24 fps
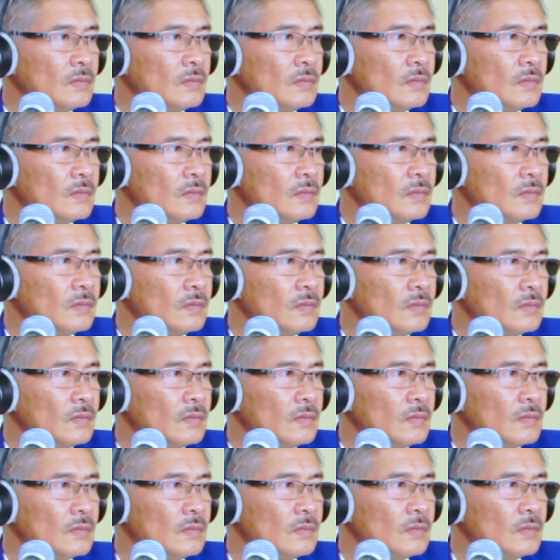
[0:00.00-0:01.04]

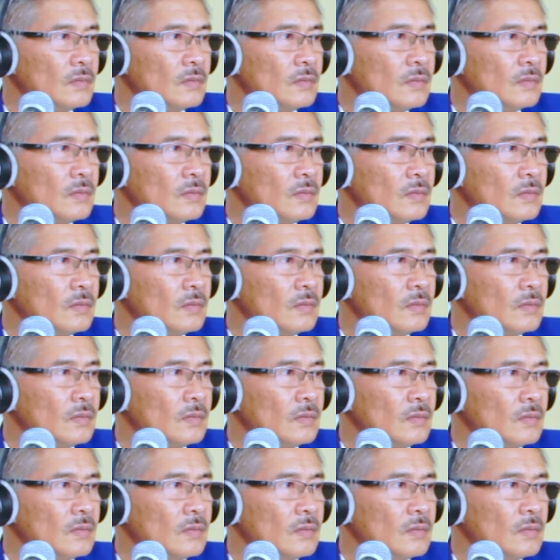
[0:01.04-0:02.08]

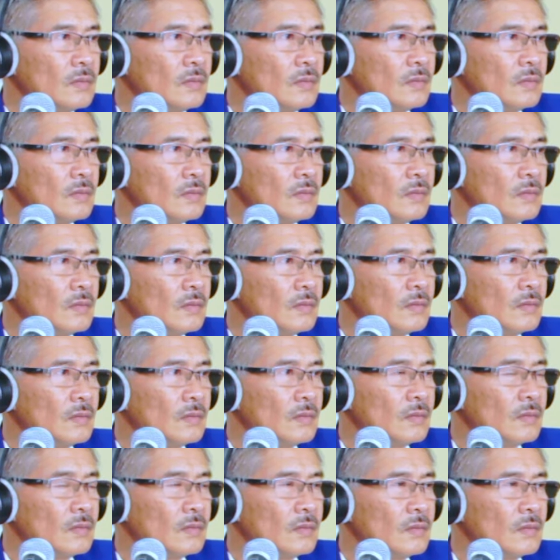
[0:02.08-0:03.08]
(not speaking)